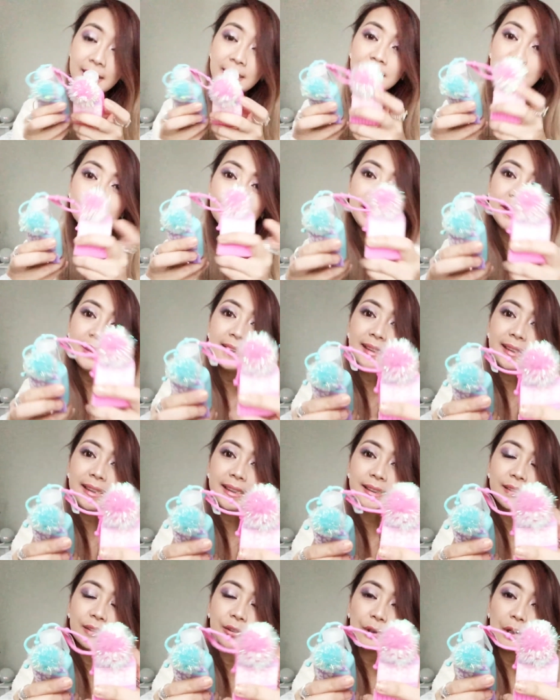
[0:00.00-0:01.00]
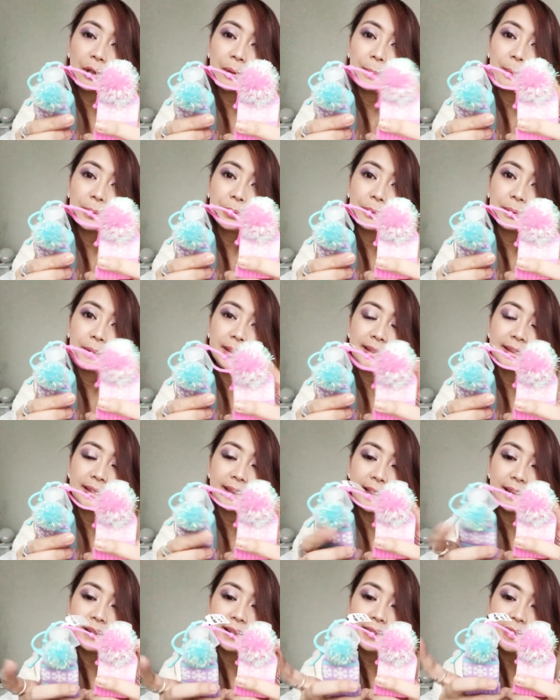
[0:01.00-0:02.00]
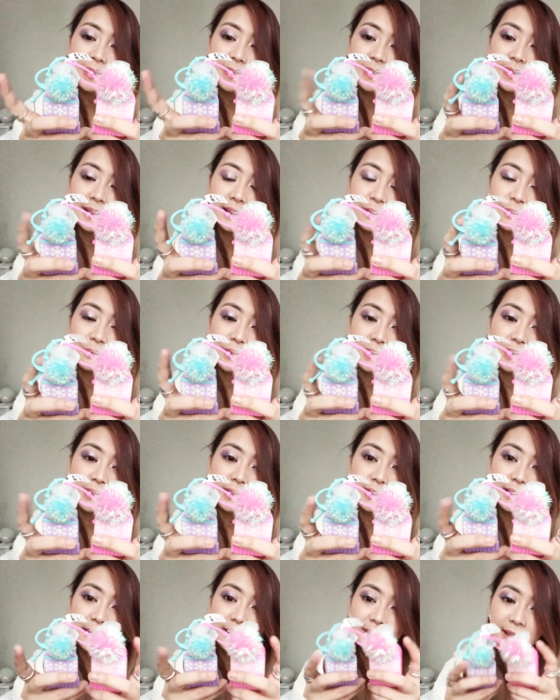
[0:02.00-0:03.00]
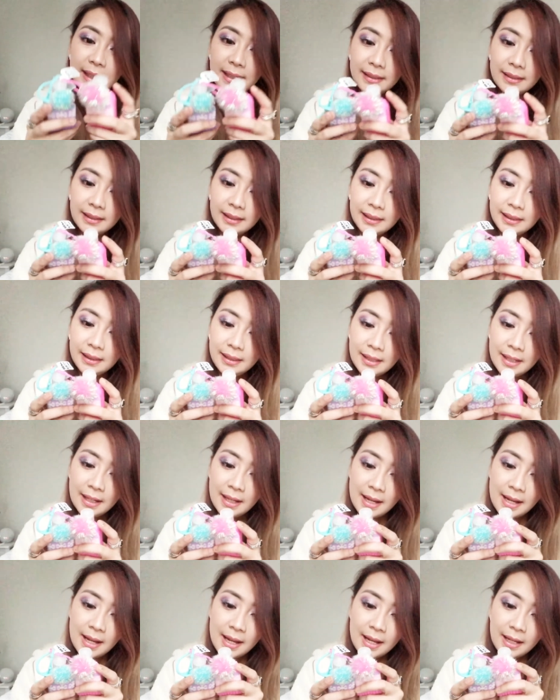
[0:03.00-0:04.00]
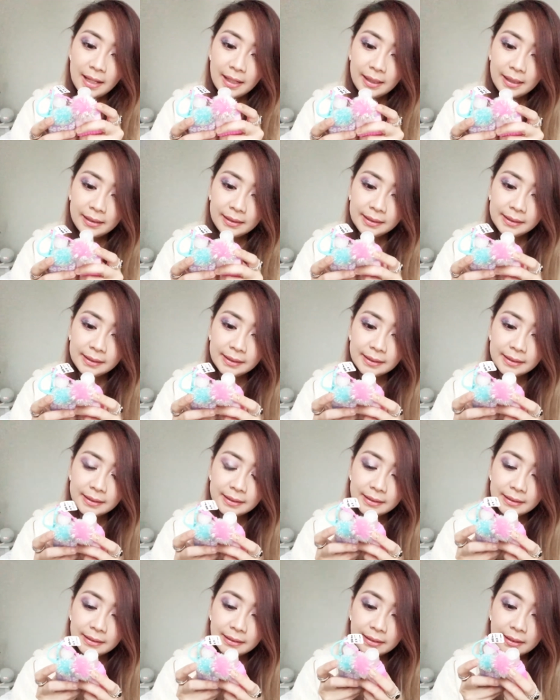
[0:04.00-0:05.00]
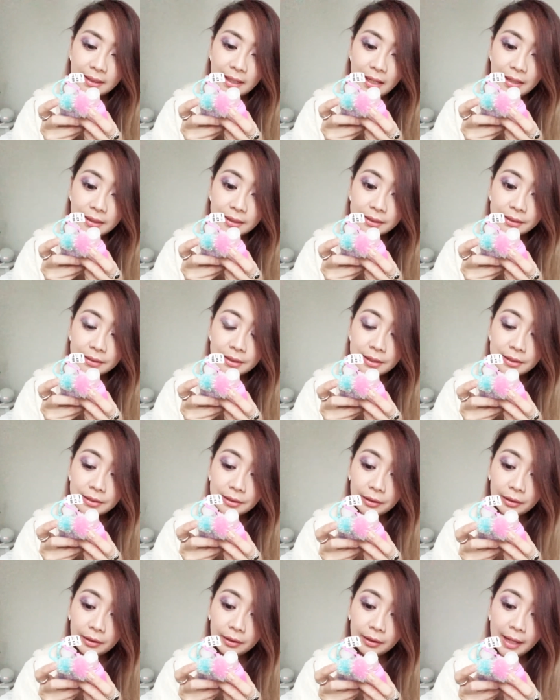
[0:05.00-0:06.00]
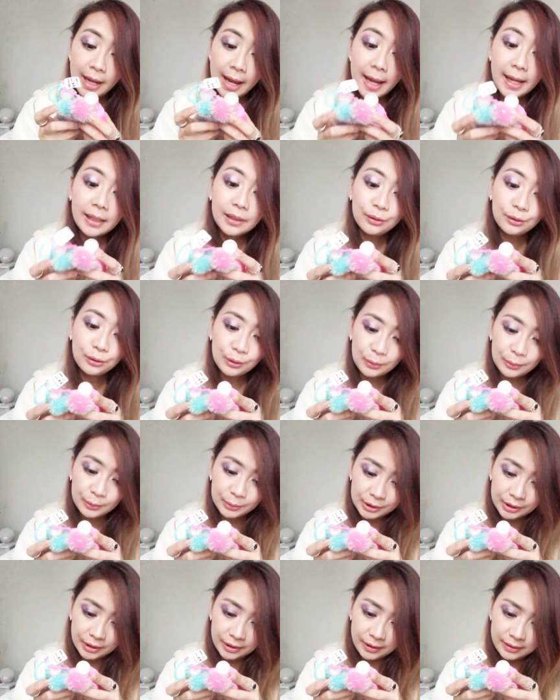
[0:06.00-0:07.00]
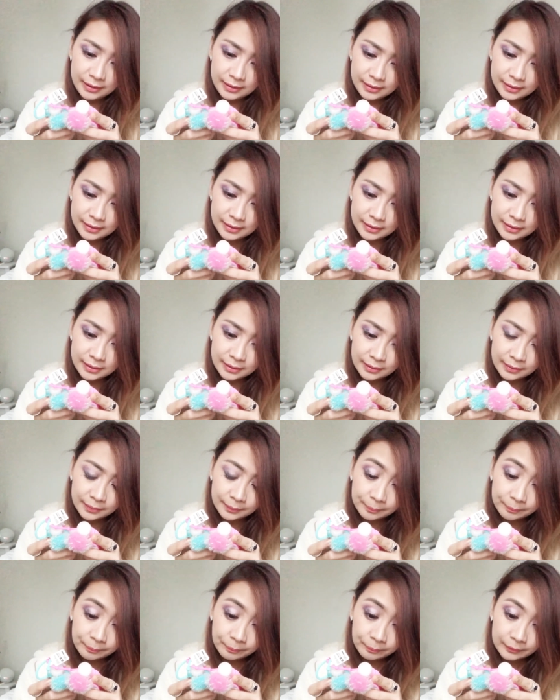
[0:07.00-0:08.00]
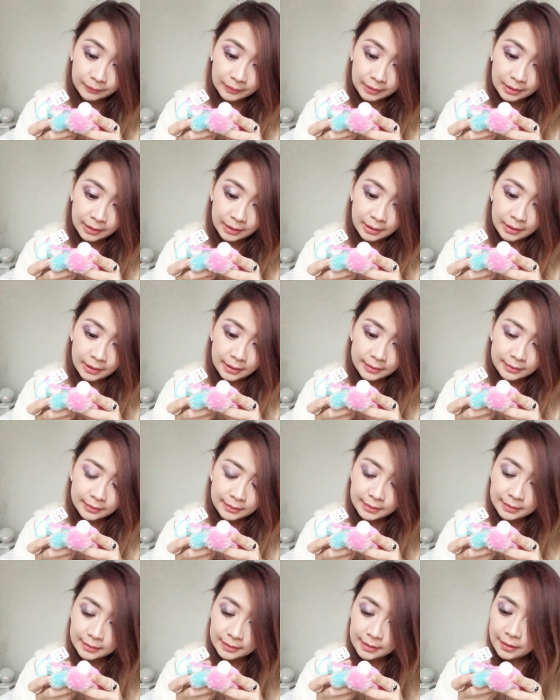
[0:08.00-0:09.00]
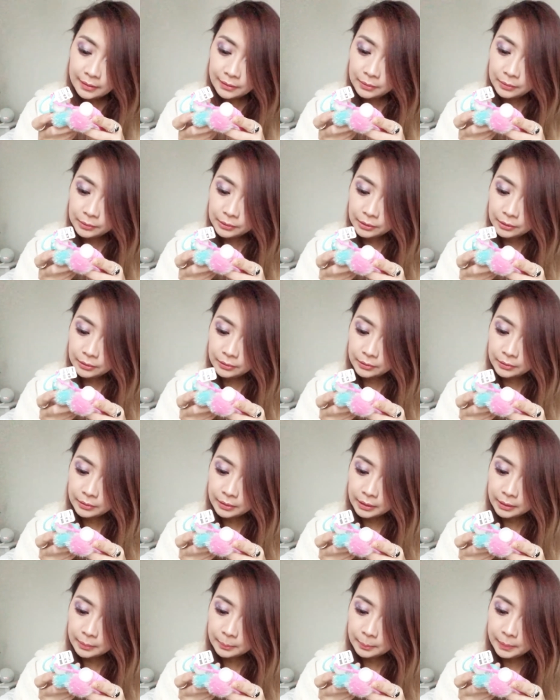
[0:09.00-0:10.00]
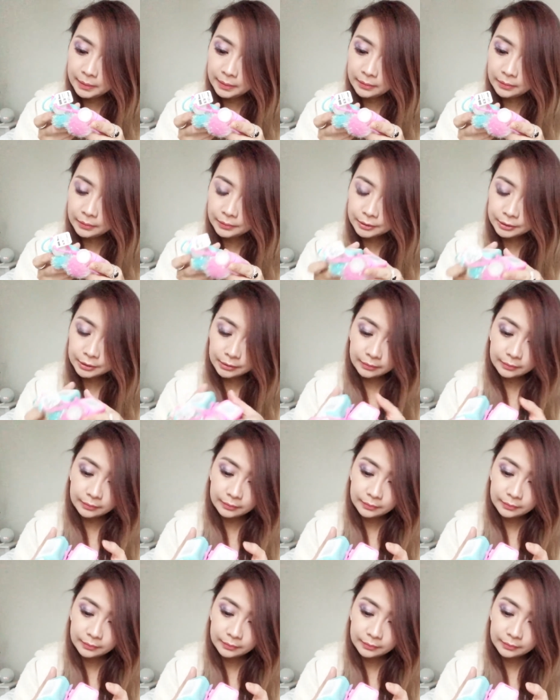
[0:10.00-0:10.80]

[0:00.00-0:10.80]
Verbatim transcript: So this is strawberry scented and this is vanilla scented. And this is, yeah, this, these are hand lotions. Is this hand lotion or like body lotion?